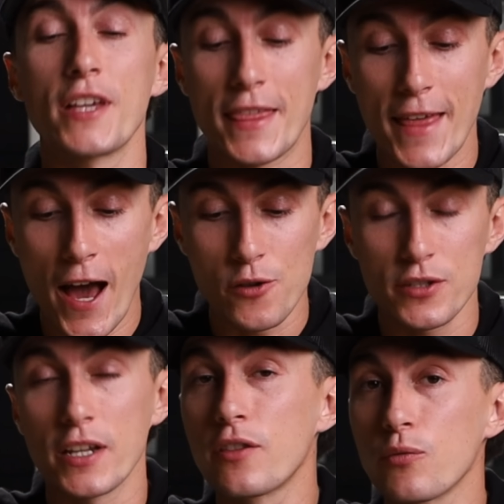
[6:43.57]
is
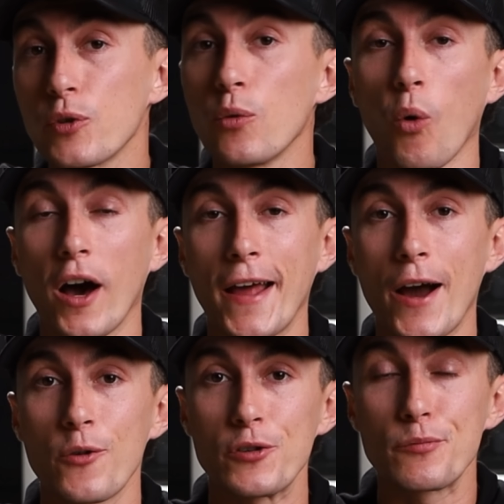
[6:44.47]
1,003 watt
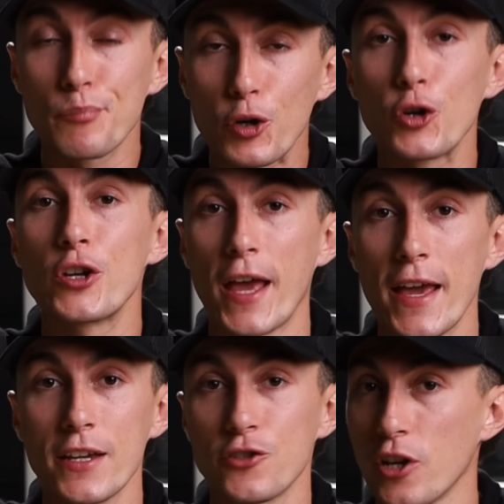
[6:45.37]
hours per
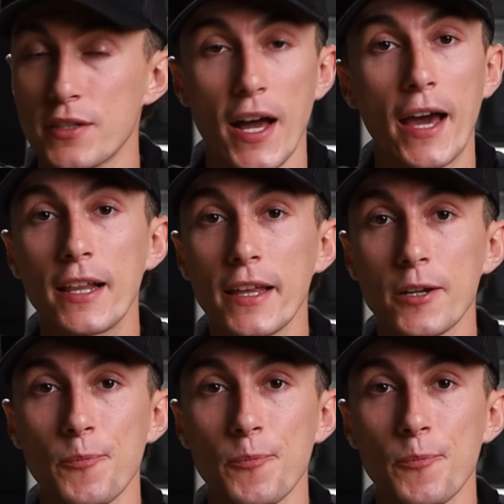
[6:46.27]
day just idling.